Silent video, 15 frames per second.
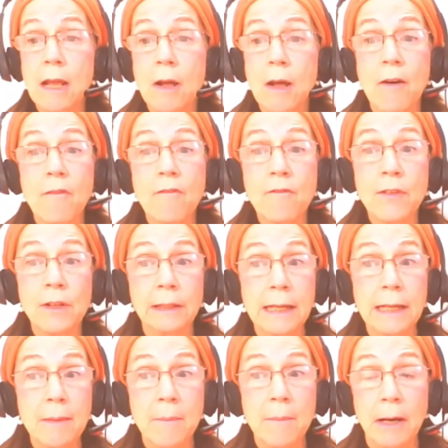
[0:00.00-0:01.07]

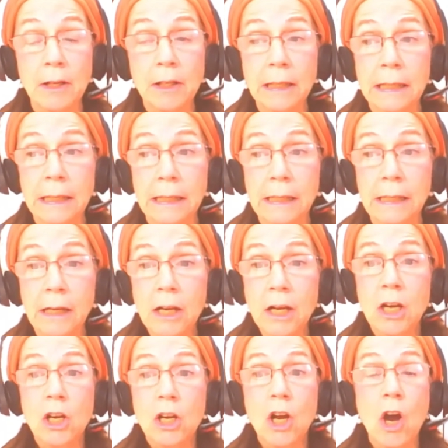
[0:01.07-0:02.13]
affiliate marketing,
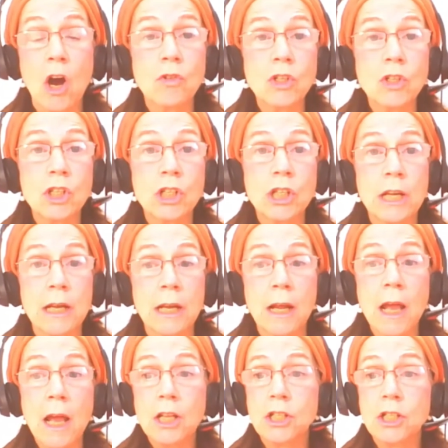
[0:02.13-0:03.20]

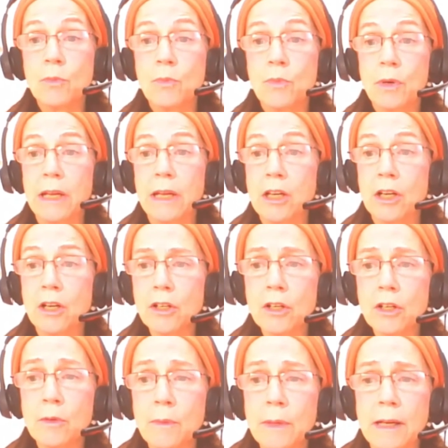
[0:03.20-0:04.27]
coaching, to bring your
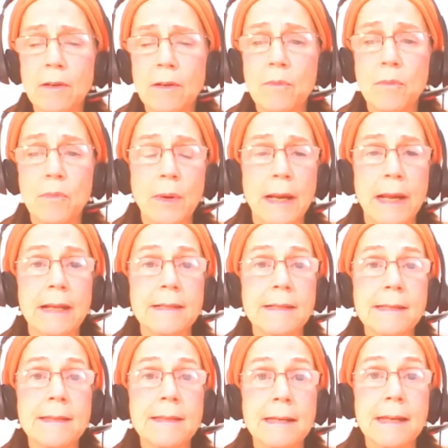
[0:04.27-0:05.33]
career and brand
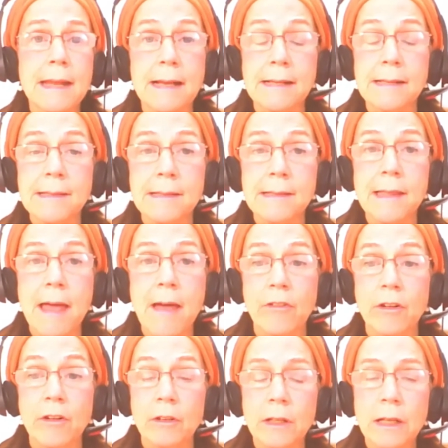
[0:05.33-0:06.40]
to the next
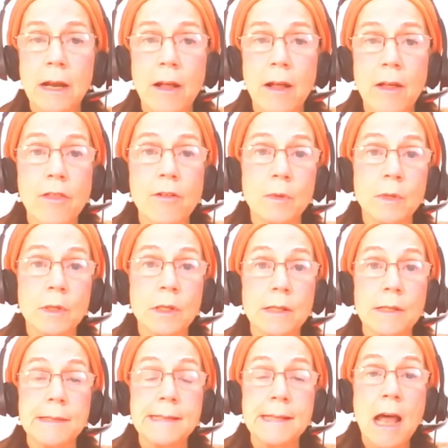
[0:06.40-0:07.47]
level. In other
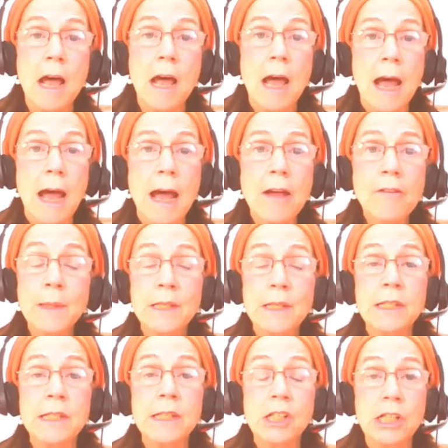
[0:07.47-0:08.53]
words, I've been
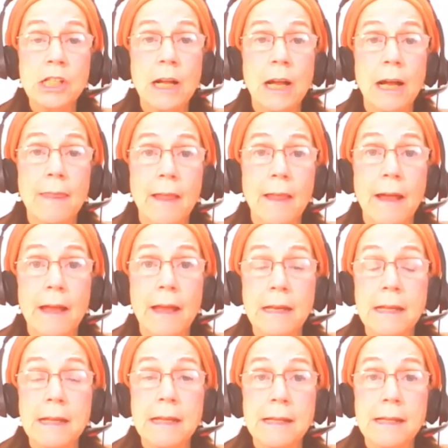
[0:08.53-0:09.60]
teaching
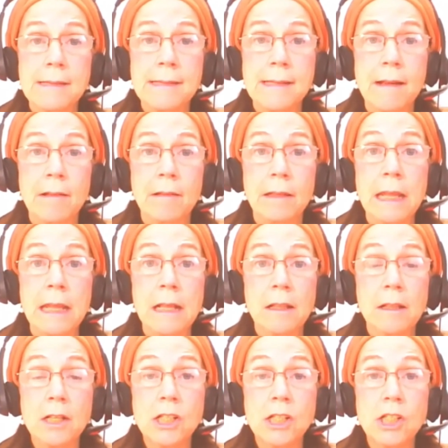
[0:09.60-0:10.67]
online ESL
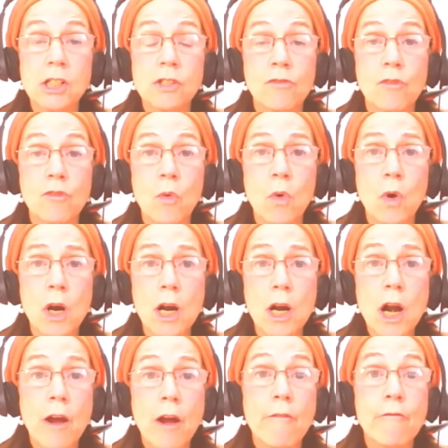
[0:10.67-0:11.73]
English for
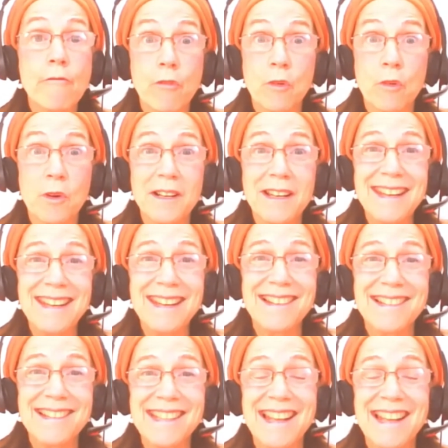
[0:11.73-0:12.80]
4
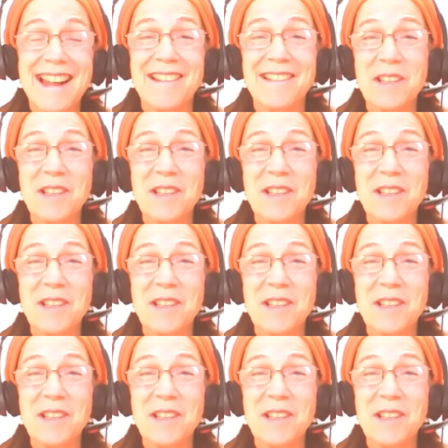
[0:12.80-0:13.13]
years. Hard